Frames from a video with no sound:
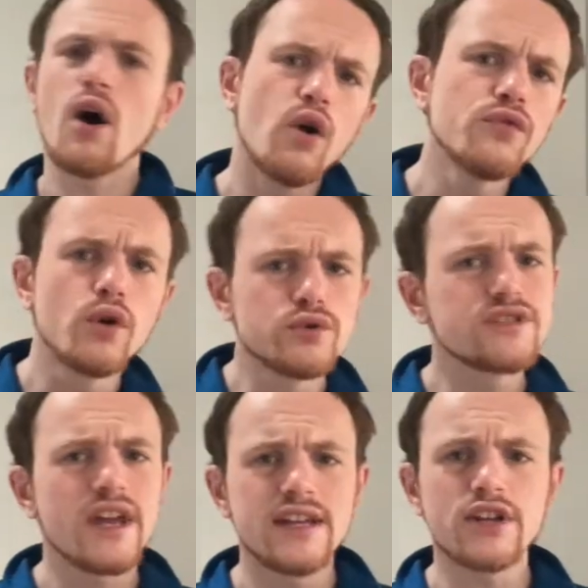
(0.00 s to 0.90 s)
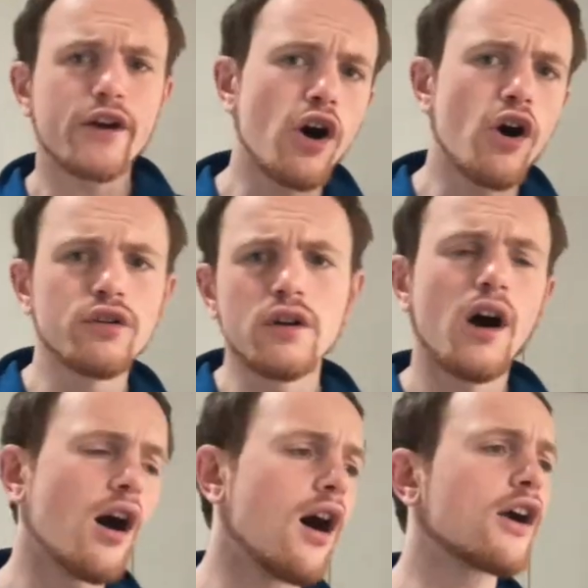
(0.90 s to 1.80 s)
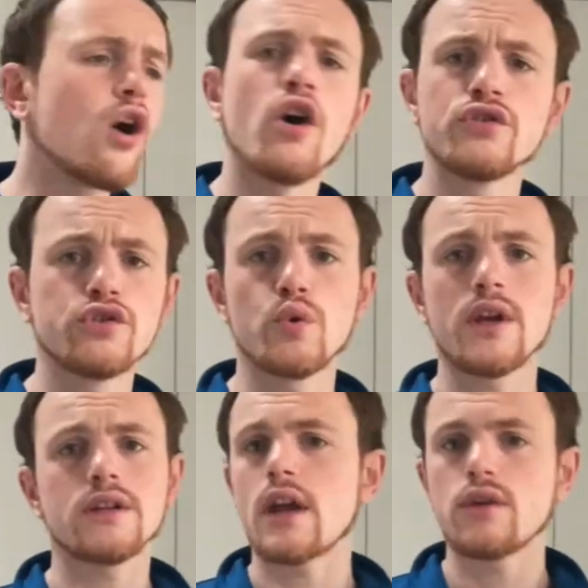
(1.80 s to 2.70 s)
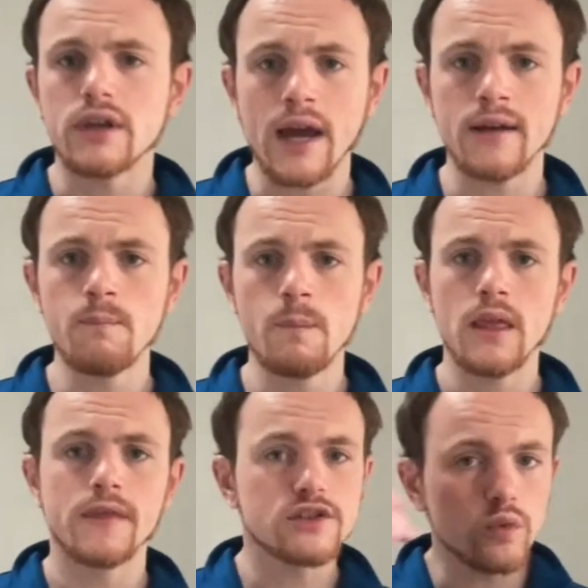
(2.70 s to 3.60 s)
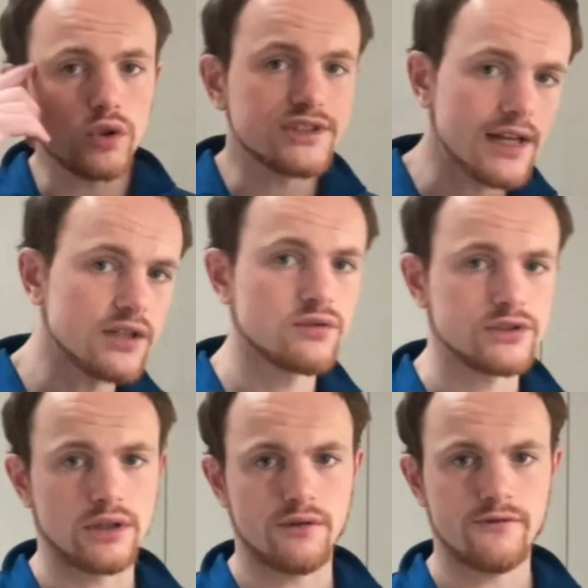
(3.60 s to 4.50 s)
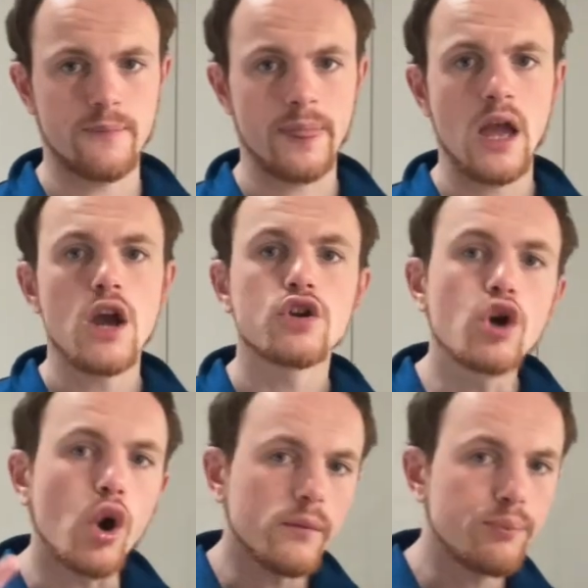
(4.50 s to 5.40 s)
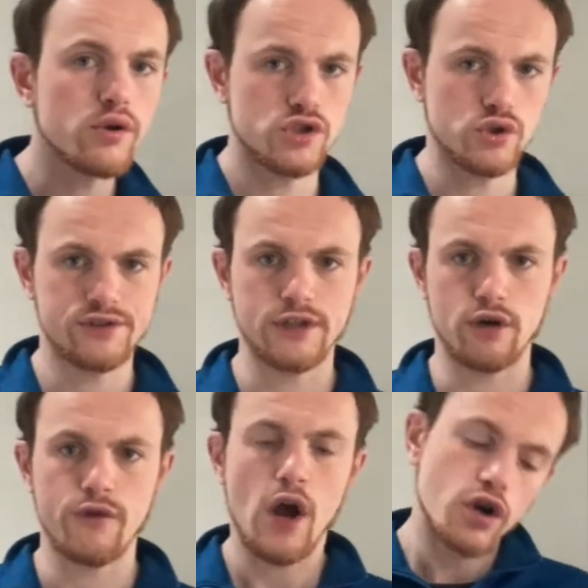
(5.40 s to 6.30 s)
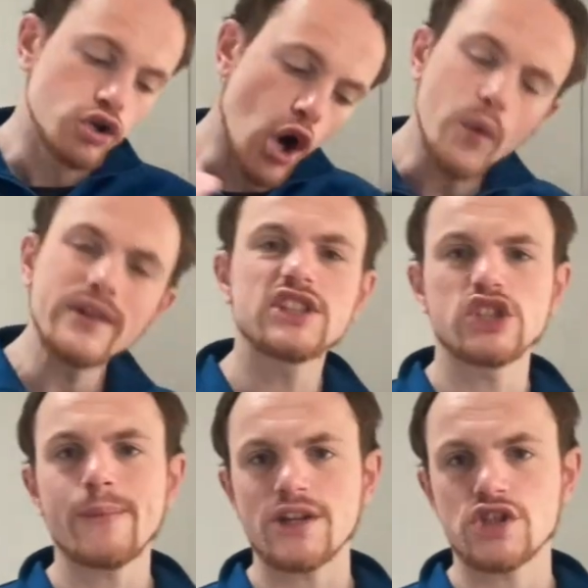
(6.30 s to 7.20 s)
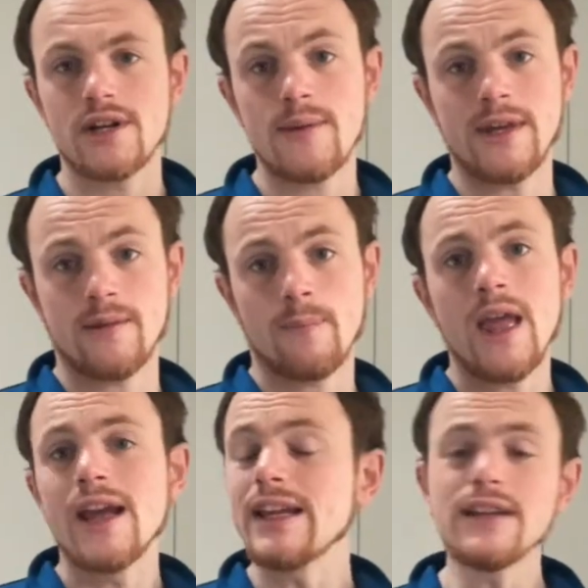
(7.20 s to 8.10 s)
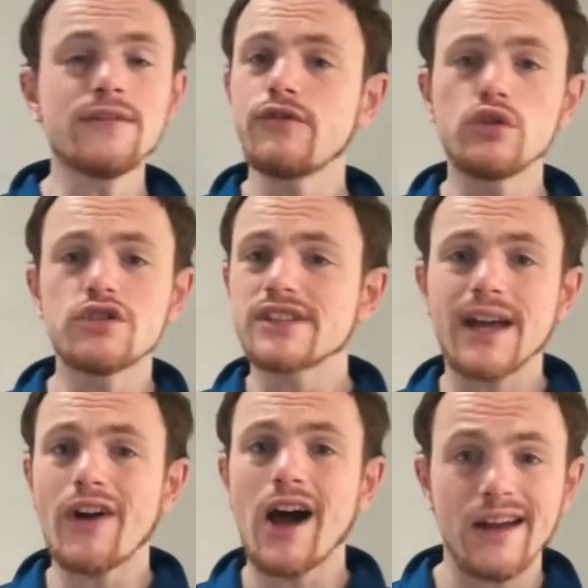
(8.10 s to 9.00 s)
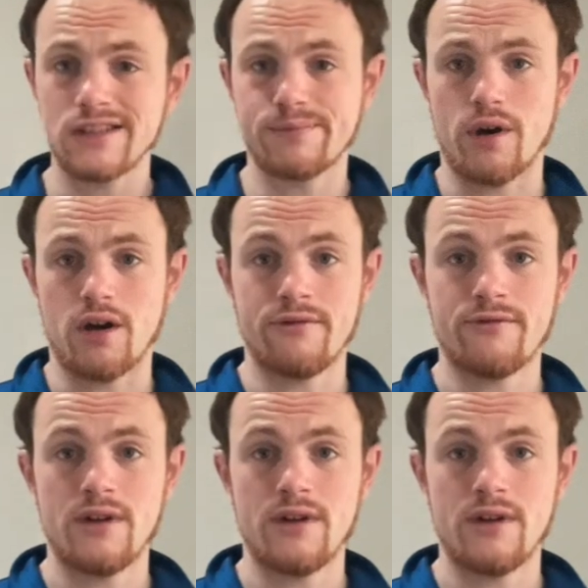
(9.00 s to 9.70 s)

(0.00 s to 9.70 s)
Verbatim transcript: On those days I can't I can't do it." Yeah, you can. That's what you're telling yourself. Go and push yourself. Go and smash a limit. Even if you just have an ice bath.